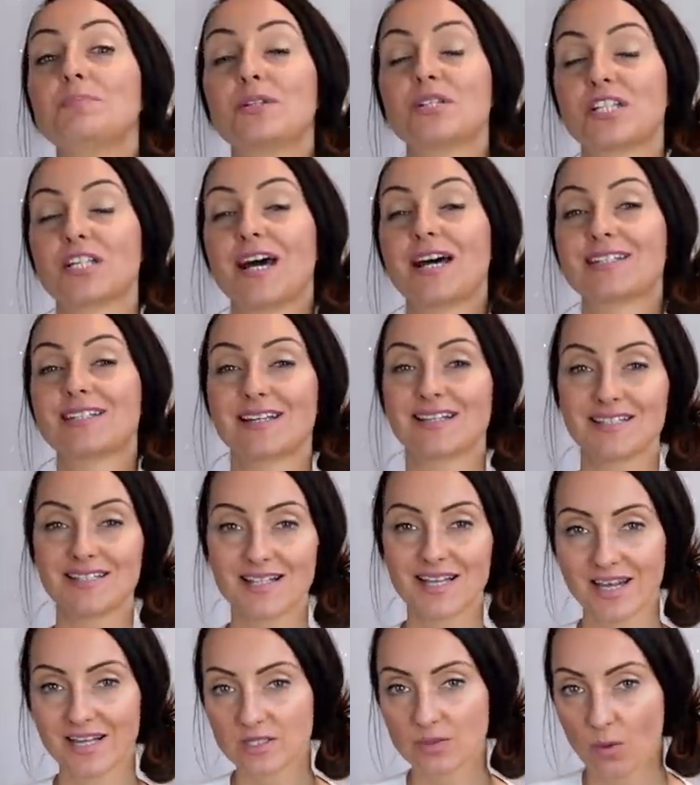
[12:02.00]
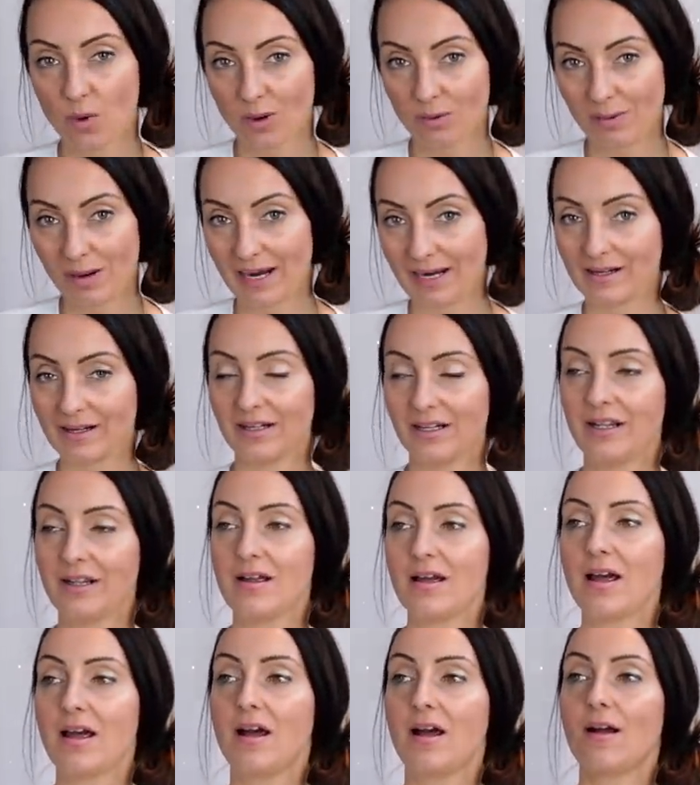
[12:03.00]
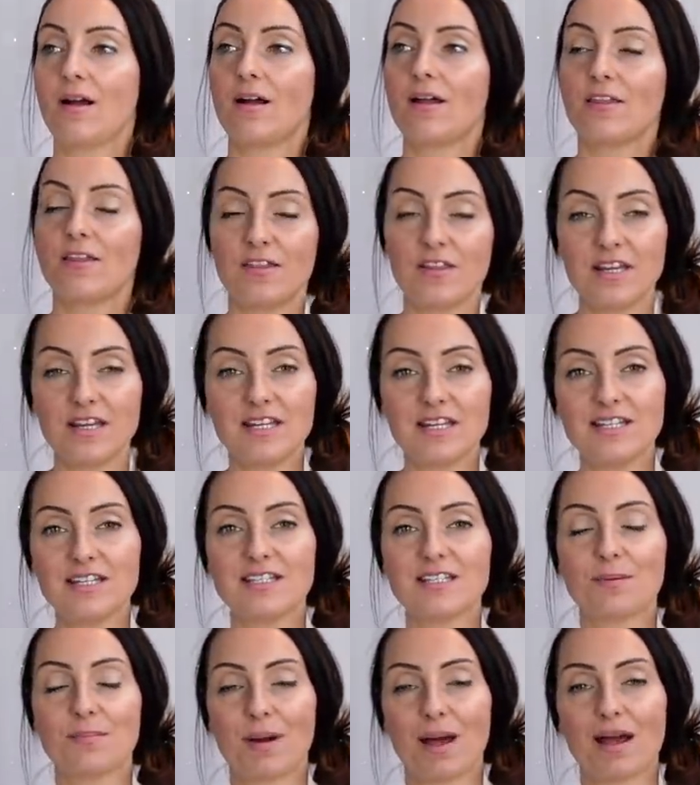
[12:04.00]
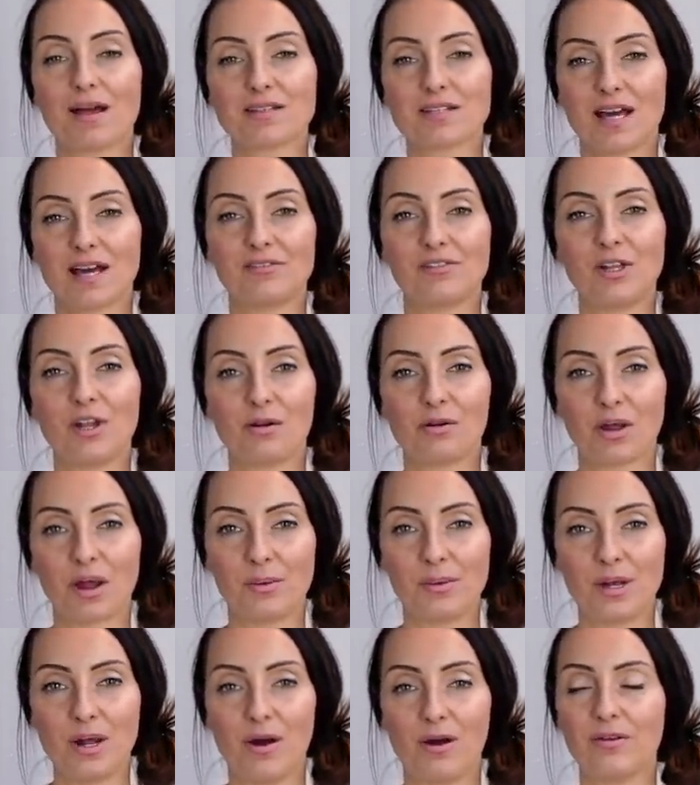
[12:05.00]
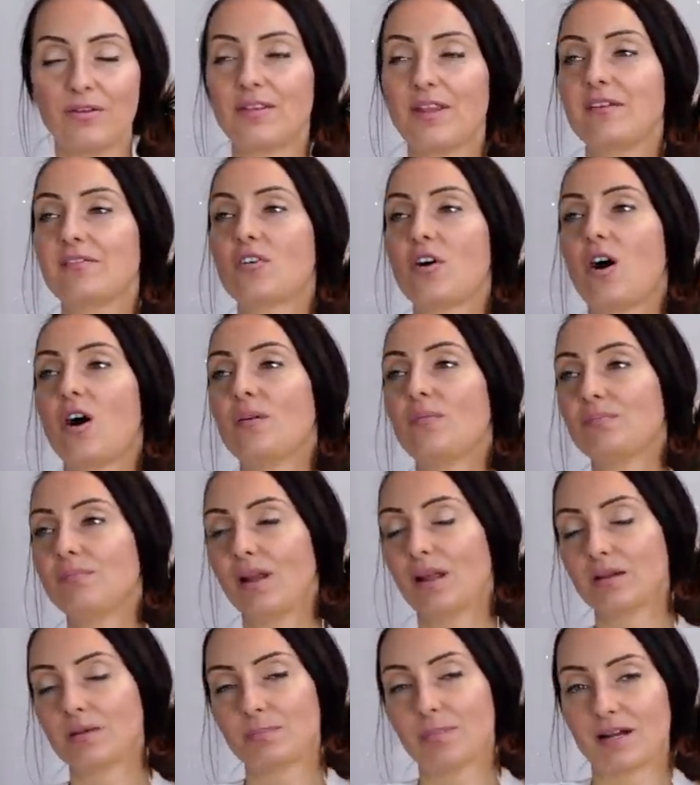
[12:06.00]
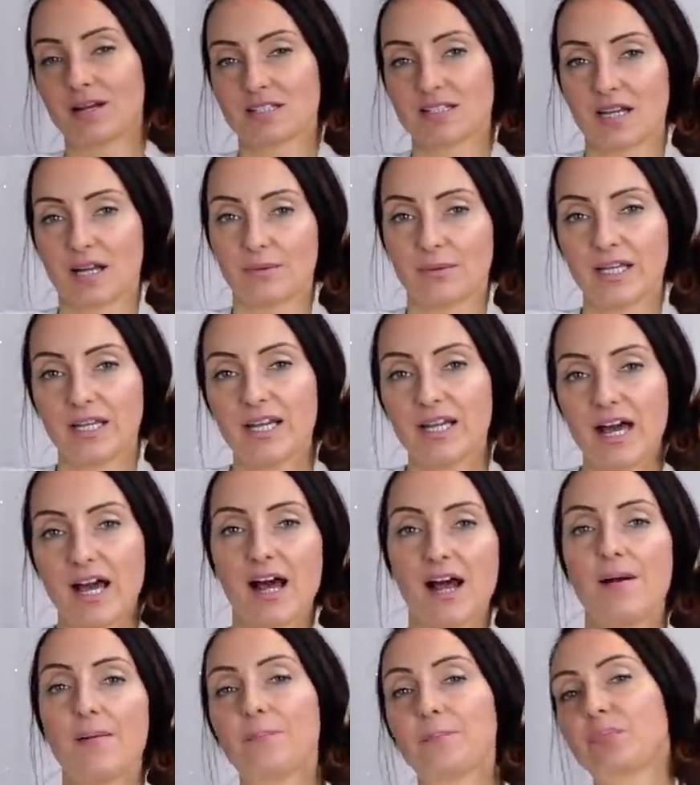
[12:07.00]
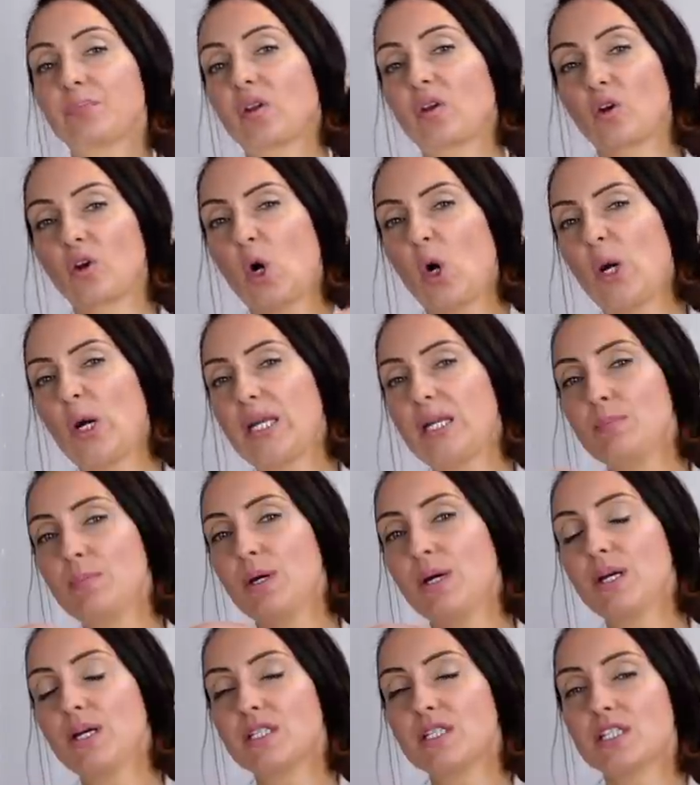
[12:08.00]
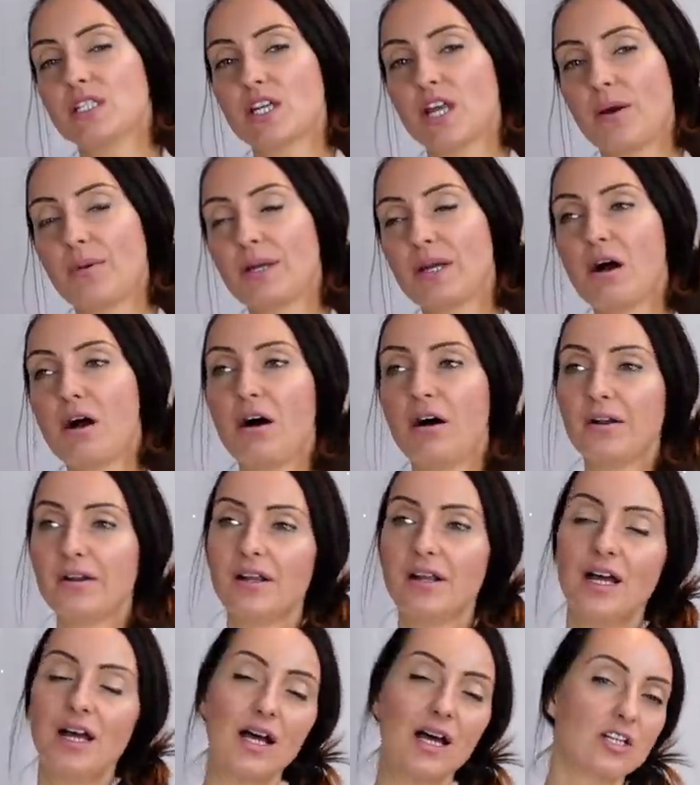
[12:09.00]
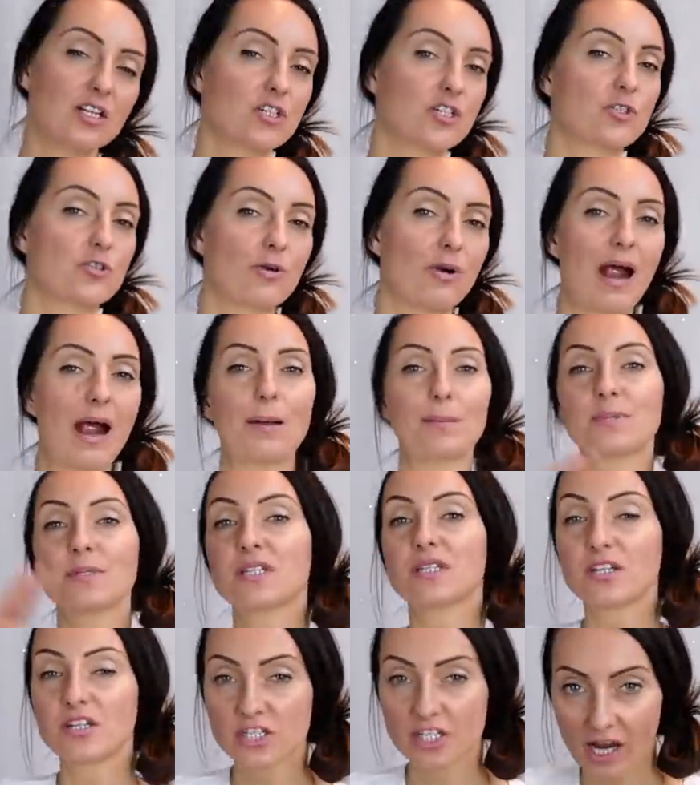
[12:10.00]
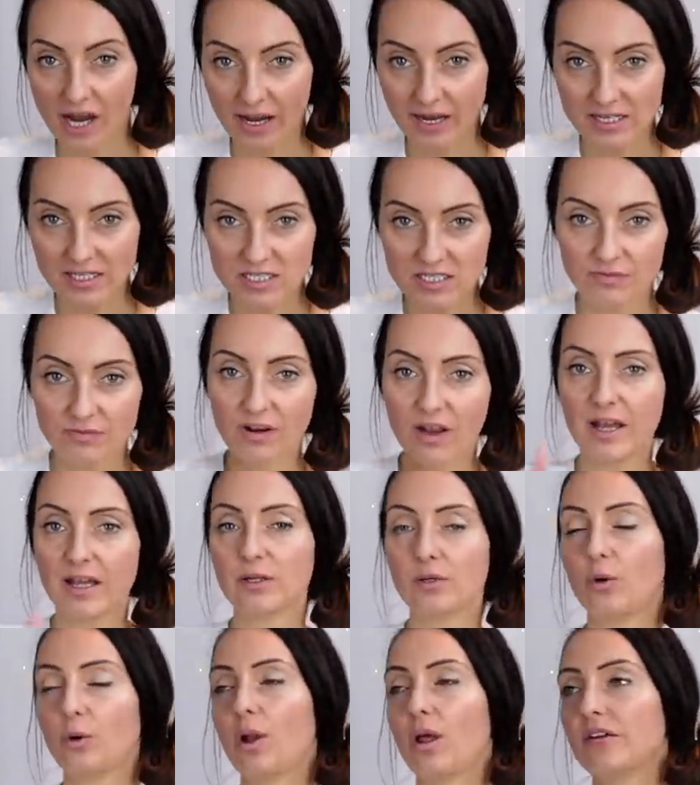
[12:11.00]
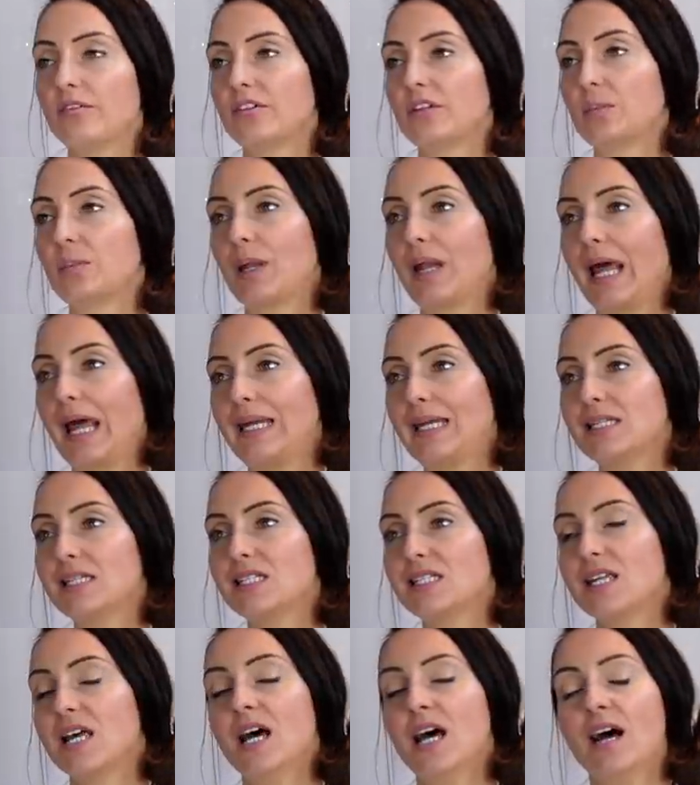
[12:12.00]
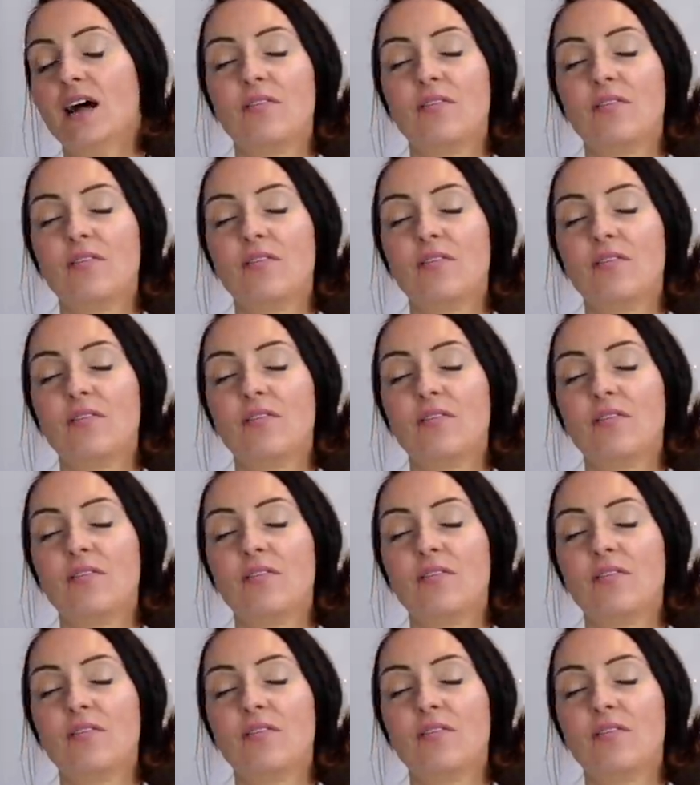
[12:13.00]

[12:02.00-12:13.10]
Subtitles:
Pochette Accessoire bag. These bags have a lot going on. They've got like bags down here, coin purses going on, straps, chains flying all over the place.